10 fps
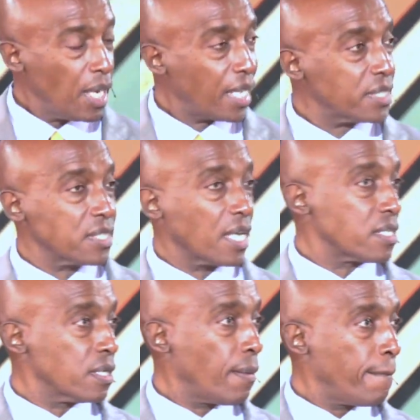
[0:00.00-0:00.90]

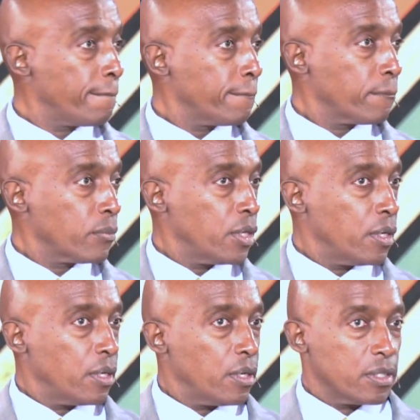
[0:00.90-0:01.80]
exercise.
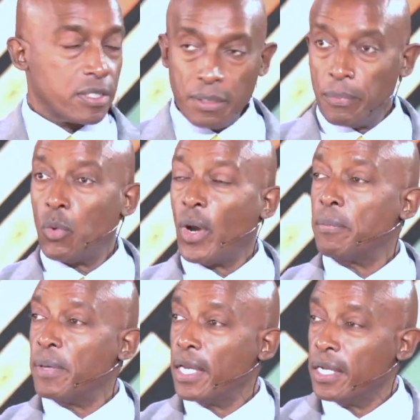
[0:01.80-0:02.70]
Simple one
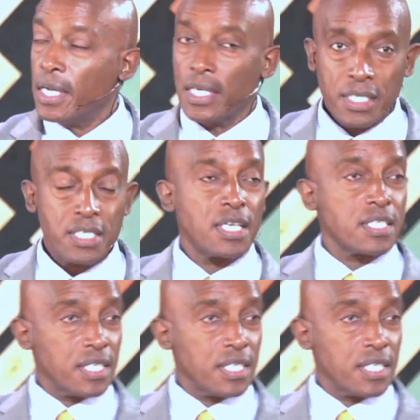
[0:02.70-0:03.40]
being Jesus